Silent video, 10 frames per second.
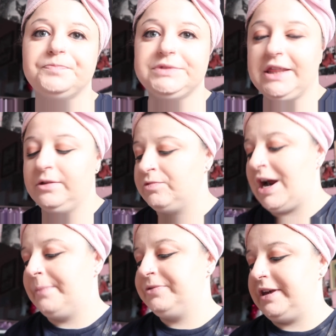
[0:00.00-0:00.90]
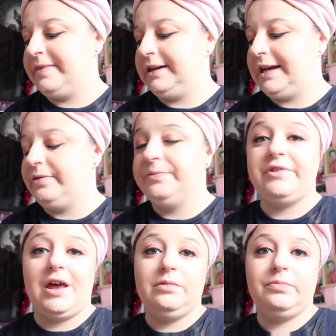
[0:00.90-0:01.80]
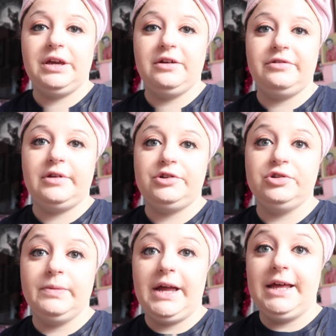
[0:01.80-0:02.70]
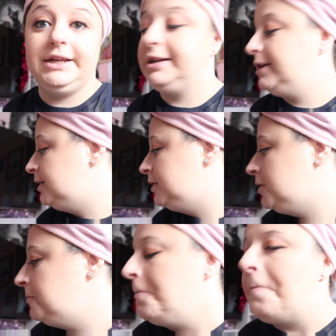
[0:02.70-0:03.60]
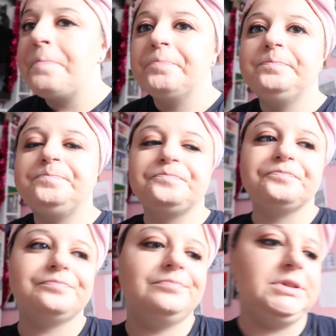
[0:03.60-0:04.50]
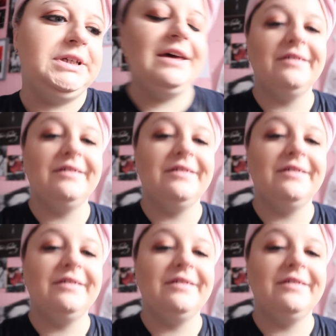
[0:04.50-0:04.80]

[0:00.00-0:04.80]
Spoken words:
get them wrapped and then get them sent, because they're doing my head in. But yeah,